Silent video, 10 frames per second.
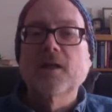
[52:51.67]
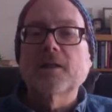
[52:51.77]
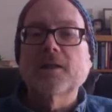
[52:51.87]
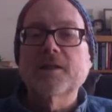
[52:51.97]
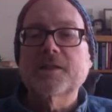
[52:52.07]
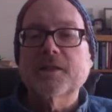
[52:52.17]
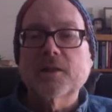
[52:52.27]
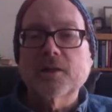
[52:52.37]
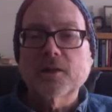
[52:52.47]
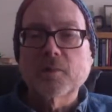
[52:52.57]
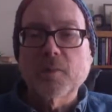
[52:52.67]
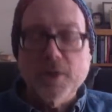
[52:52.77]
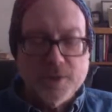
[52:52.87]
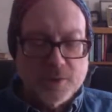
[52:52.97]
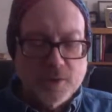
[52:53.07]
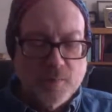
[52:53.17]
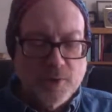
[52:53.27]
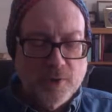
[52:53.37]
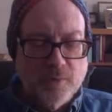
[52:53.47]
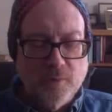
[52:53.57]
Lisa, you must come
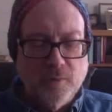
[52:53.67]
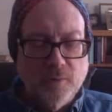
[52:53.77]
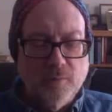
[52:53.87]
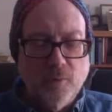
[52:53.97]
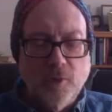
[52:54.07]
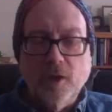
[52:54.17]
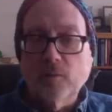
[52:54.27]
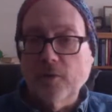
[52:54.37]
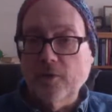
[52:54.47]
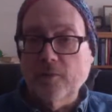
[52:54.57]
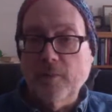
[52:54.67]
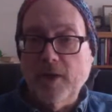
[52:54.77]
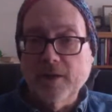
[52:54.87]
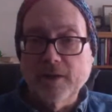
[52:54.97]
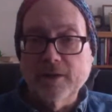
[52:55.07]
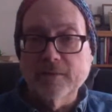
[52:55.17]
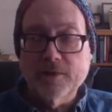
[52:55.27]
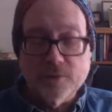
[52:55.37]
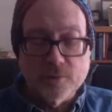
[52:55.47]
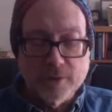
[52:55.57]
on one of my live
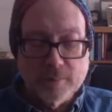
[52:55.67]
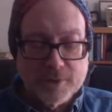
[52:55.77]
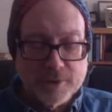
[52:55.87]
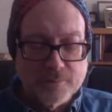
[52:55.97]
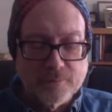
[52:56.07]
streams